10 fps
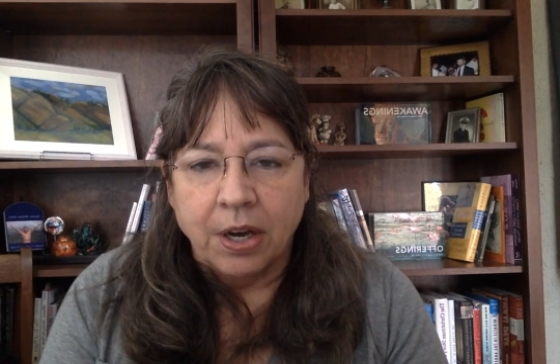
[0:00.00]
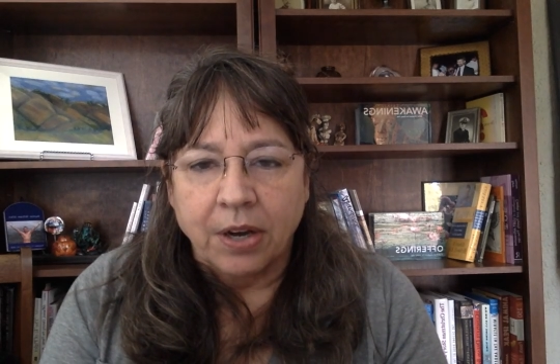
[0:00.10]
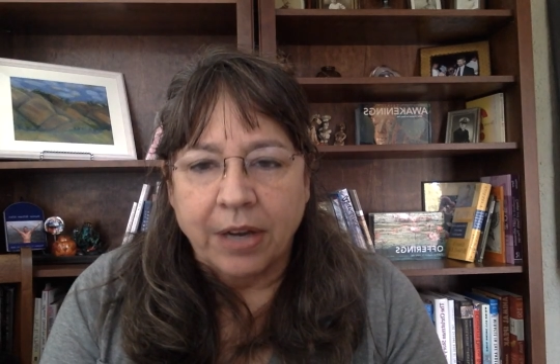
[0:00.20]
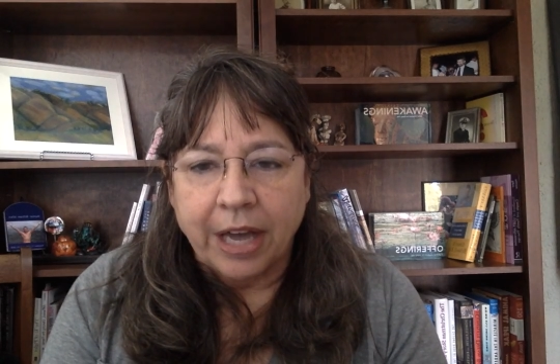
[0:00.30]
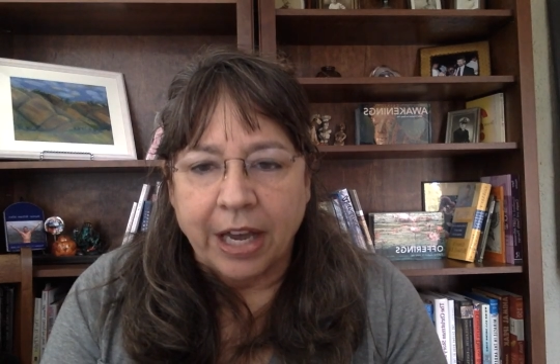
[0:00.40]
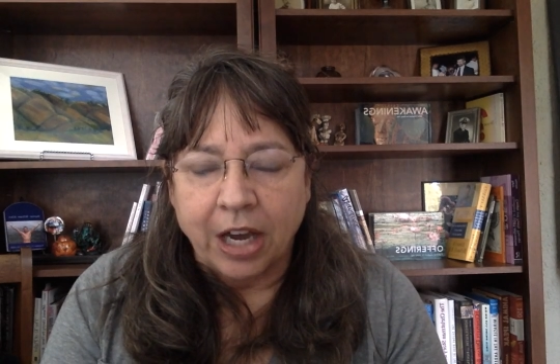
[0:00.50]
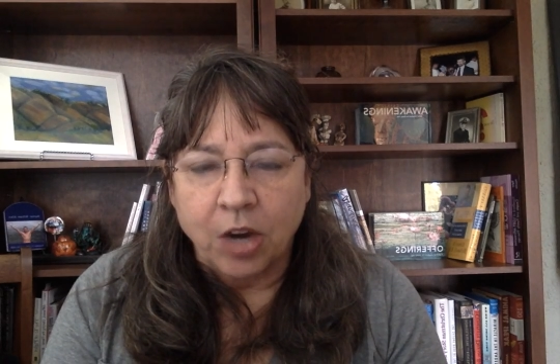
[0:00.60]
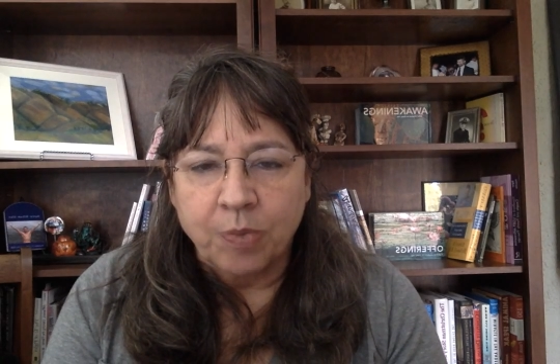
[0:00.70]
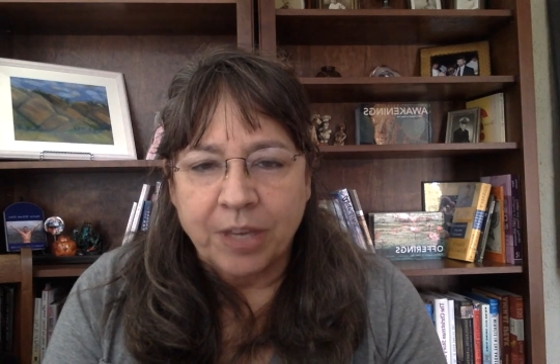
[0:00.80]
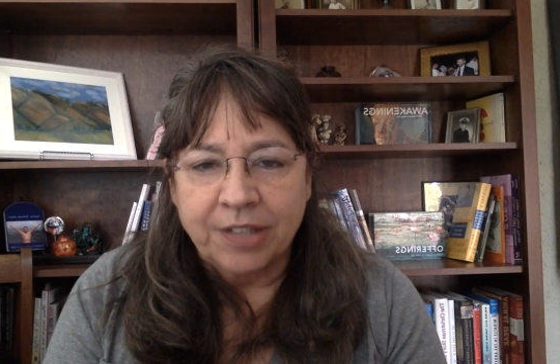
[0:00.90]
Okay, I
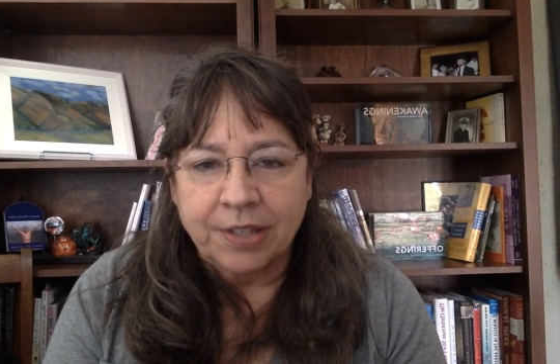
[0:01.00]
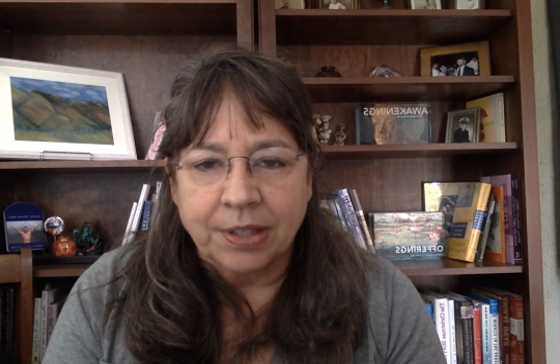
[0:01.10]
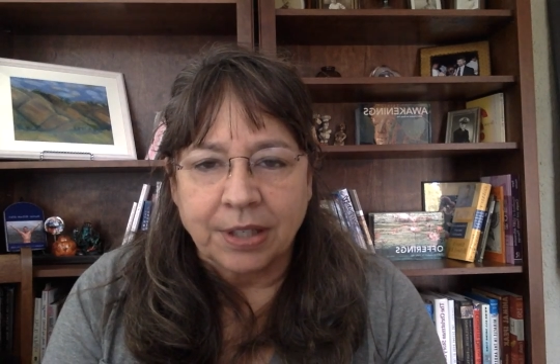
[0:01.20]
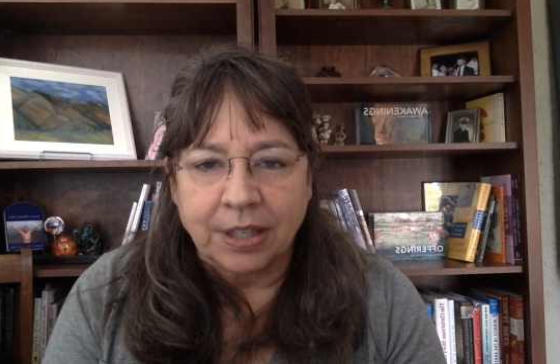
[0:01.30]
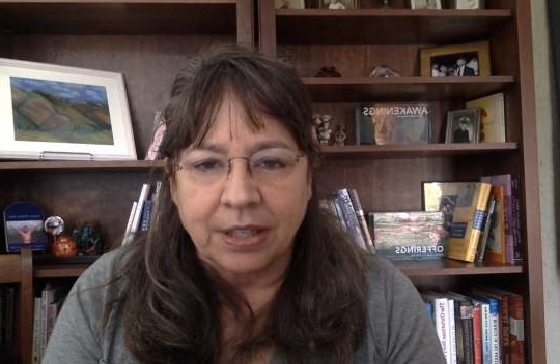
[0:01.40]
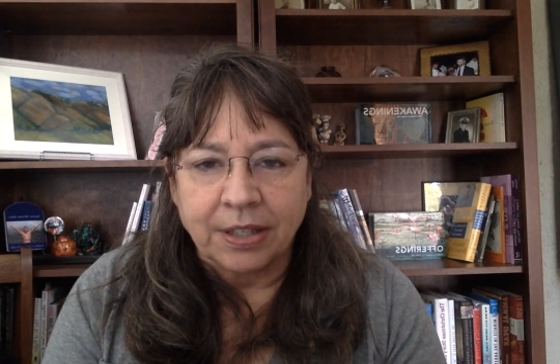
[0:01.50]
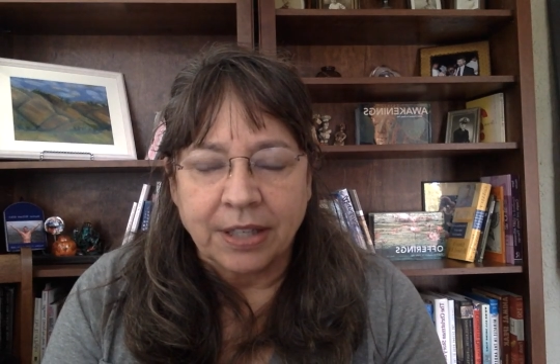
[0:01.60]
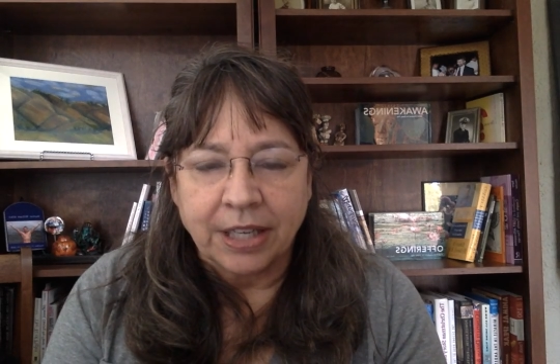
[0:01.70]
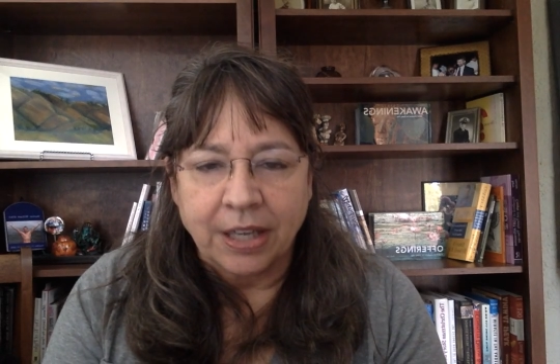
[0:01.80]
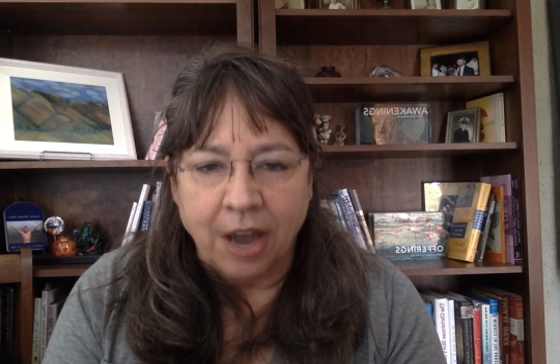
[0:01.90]
hope that's clear
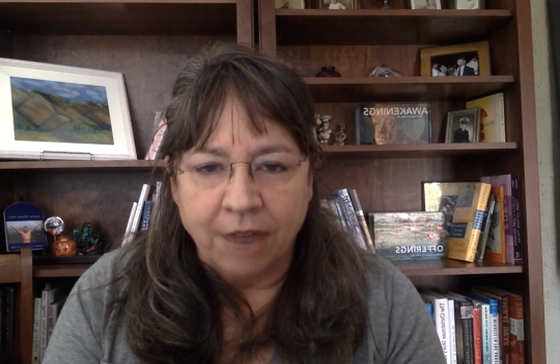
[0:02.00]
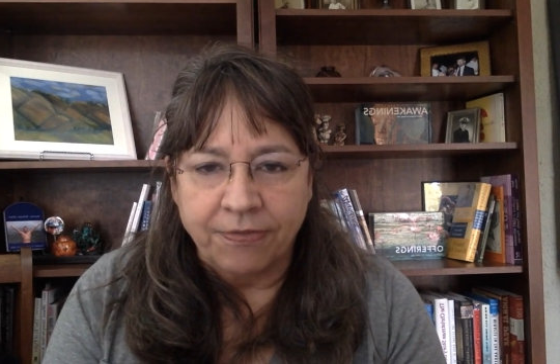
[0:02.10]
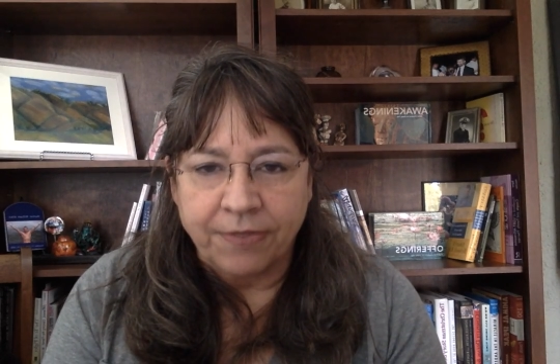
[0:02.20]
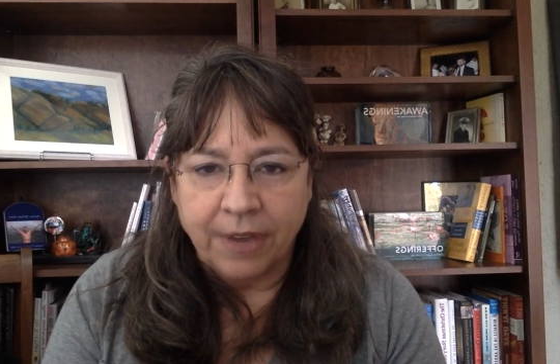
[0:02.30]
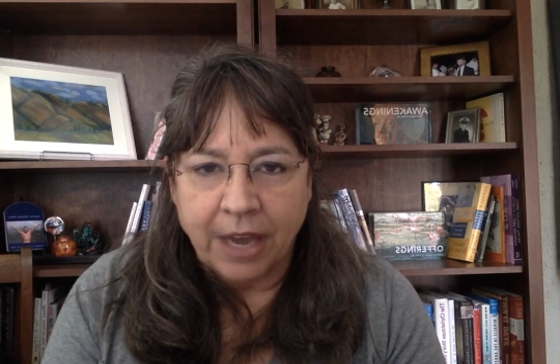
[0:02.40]
enough.